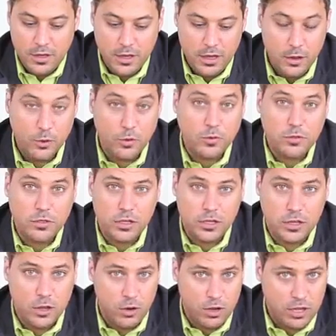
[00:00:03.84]
Hello,
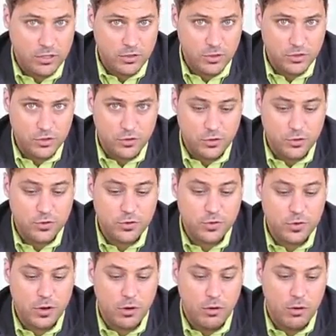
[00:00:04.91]
now I'd like to introduce
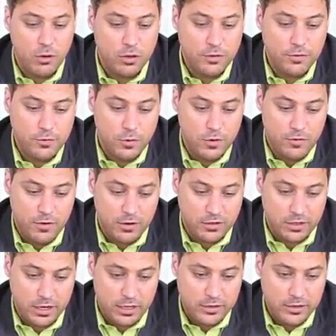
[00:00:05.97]
you our Olifu
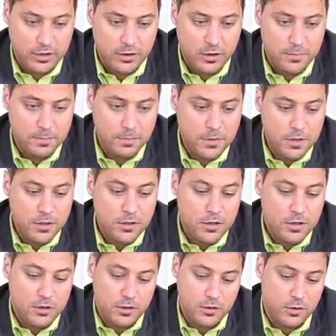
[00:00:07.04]
Quatrata.
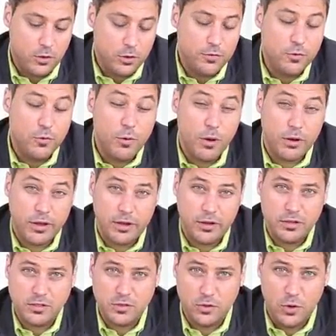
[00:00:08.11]
The Olifu Quatrata
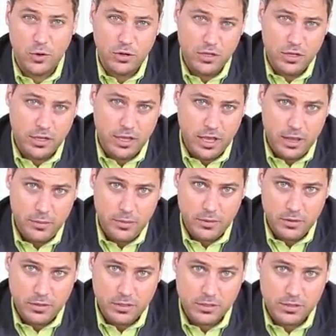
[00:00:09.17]
is not only a game,
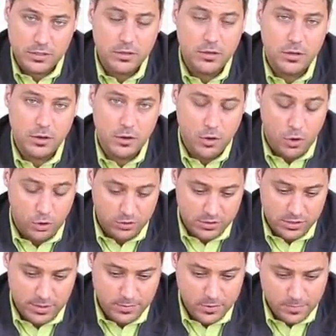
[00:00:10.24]
it's a
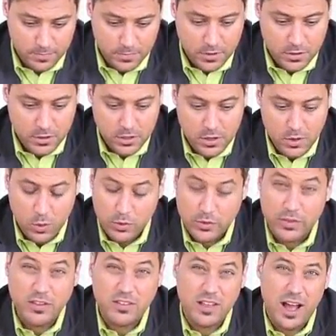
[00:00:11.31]
concept. With
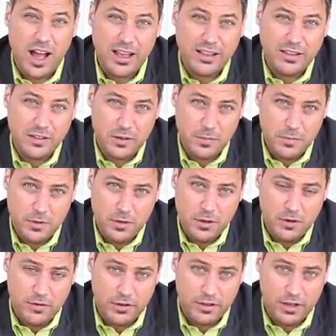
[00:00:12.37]
this item,
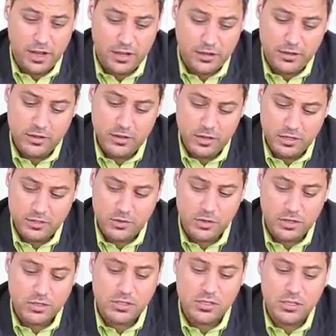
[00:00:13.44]
Quatrata, as you
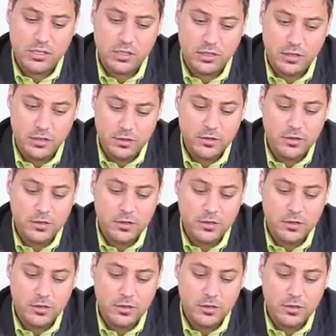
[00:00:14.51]
can see it here,